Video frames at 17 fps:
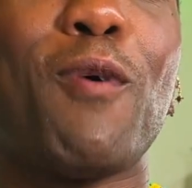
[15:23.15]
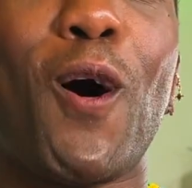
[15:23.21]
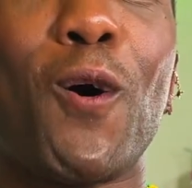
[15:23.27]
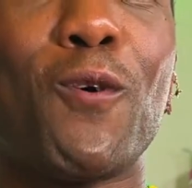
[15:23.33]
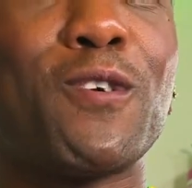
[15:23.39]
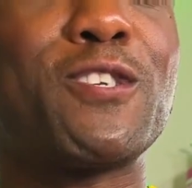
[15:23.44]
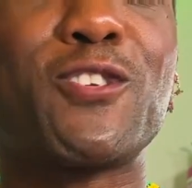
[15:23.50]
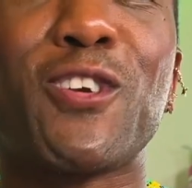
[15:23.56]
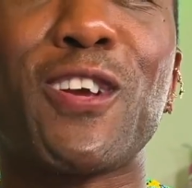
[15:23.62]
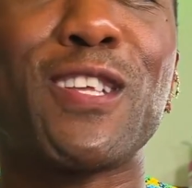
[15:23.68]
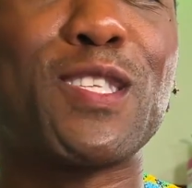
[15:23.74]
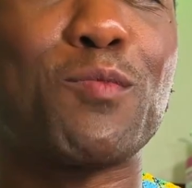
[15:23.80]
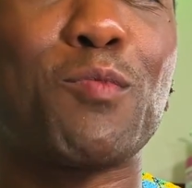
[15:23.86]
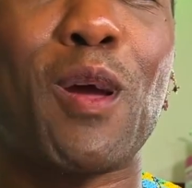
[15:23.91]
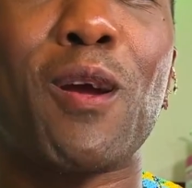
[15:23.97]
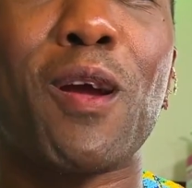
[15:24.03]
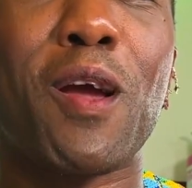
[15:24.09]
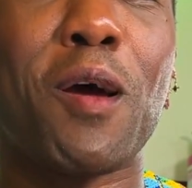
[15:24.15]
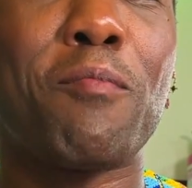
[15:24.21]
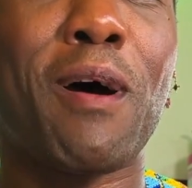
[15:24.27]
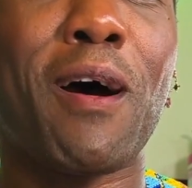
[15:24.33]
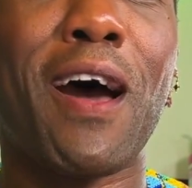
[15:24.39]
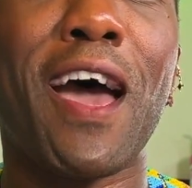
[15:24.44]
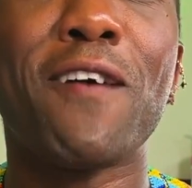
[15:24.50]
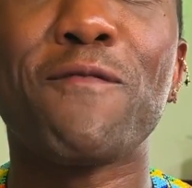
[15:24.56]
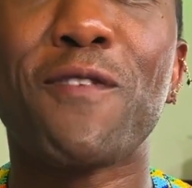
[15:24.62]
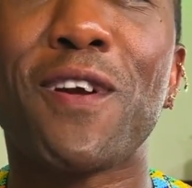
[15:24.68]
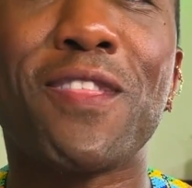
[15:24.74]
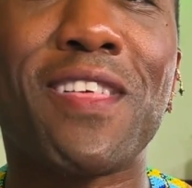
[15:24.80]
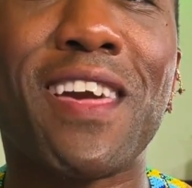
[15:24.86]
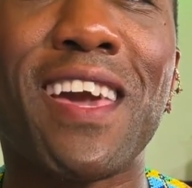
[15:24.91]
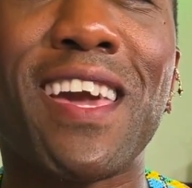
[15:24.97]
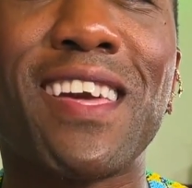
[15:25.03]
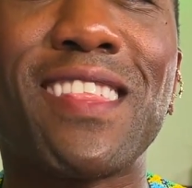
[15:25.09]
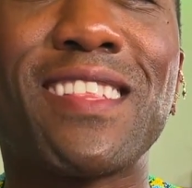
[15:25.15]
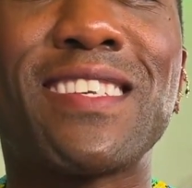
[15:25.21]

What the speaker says: always transparent about everything.